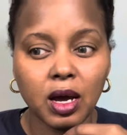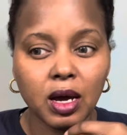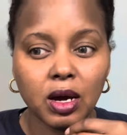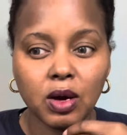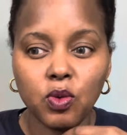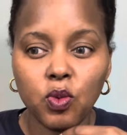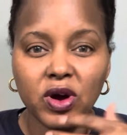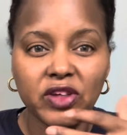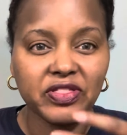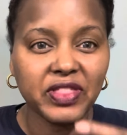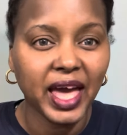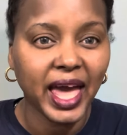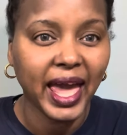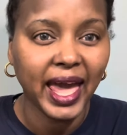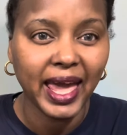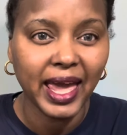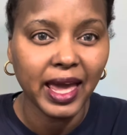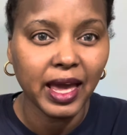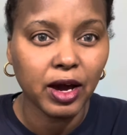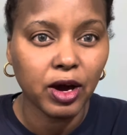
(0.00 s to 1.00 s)
what the
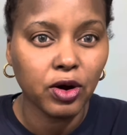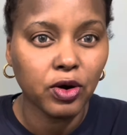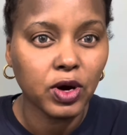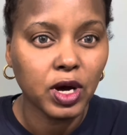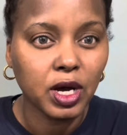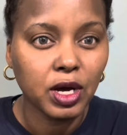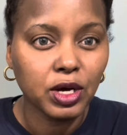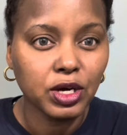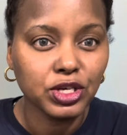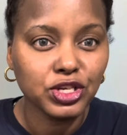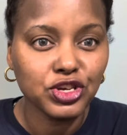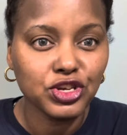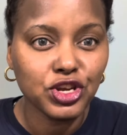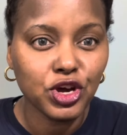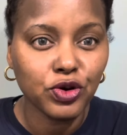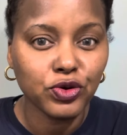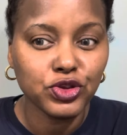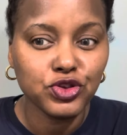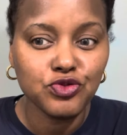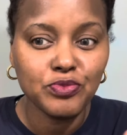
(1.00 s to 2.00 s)
hell? You
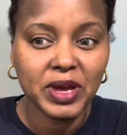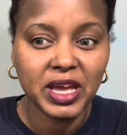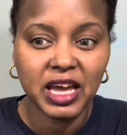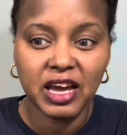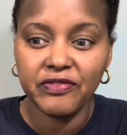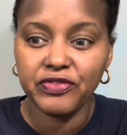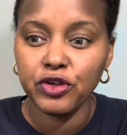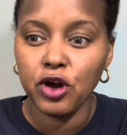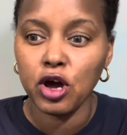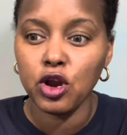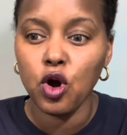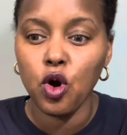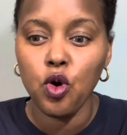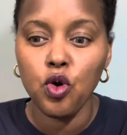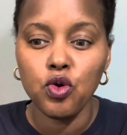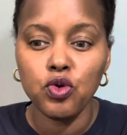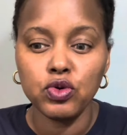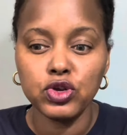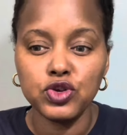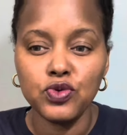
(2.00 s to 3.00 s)
know, you may have thought,
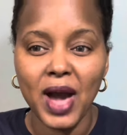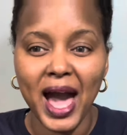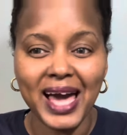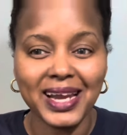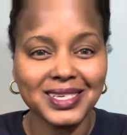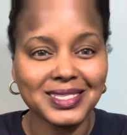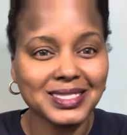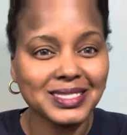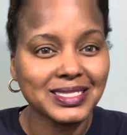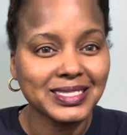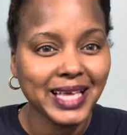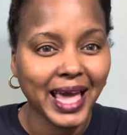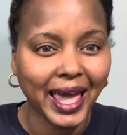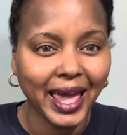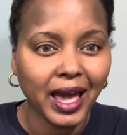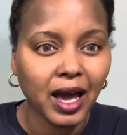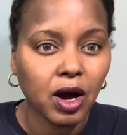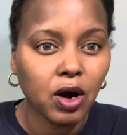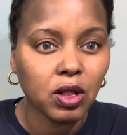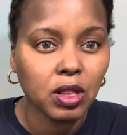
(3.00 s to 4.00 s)
oh, you had a
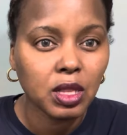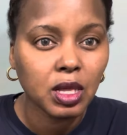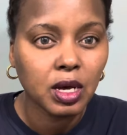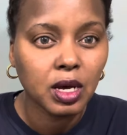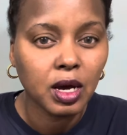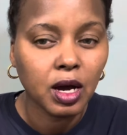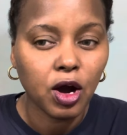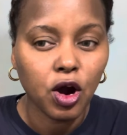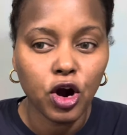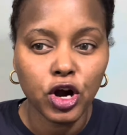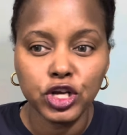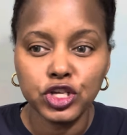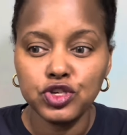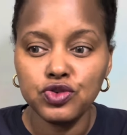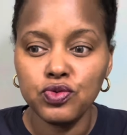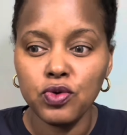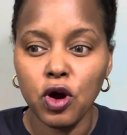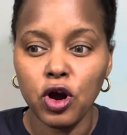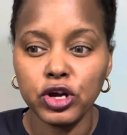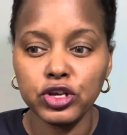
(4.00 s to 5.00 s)
sale, or
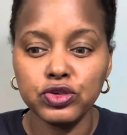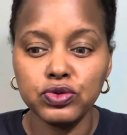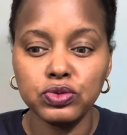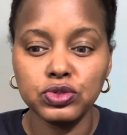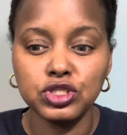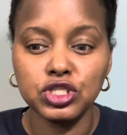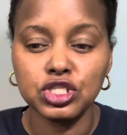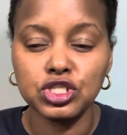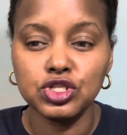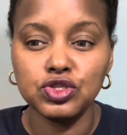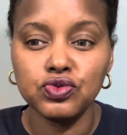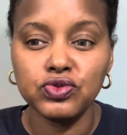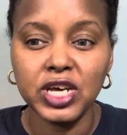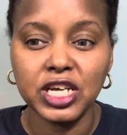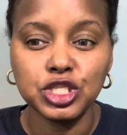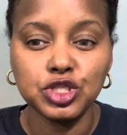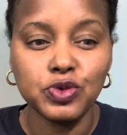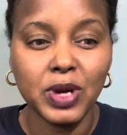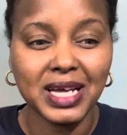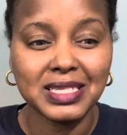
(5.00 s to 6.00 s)
you just knew
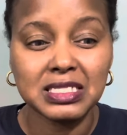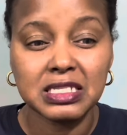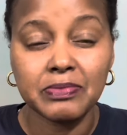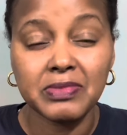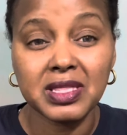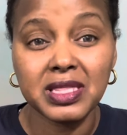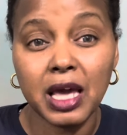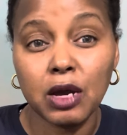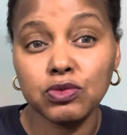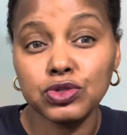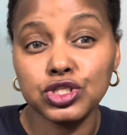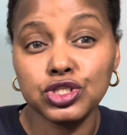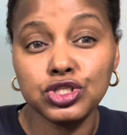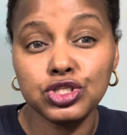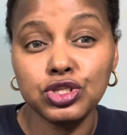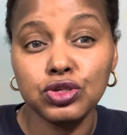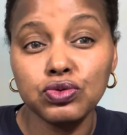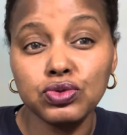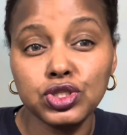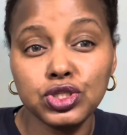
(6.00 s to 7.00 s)
that you had something that was
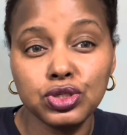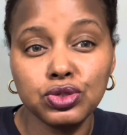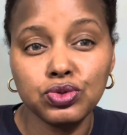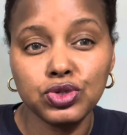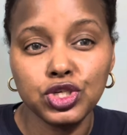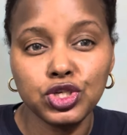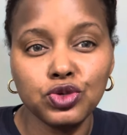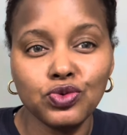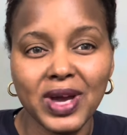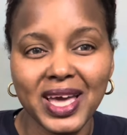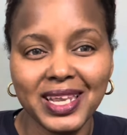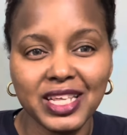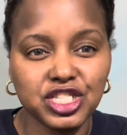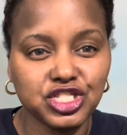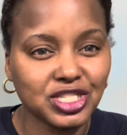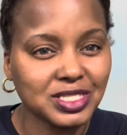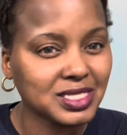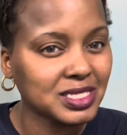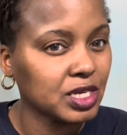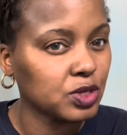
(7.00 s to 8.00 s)
due to you and it
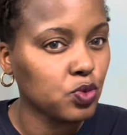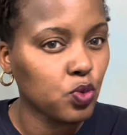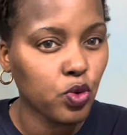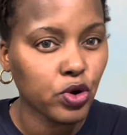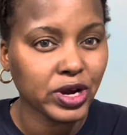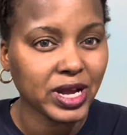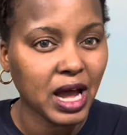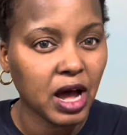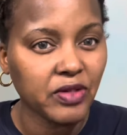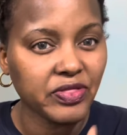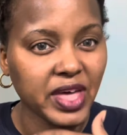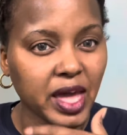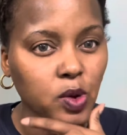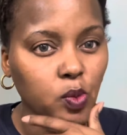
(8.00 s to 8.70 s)
just didn't work out that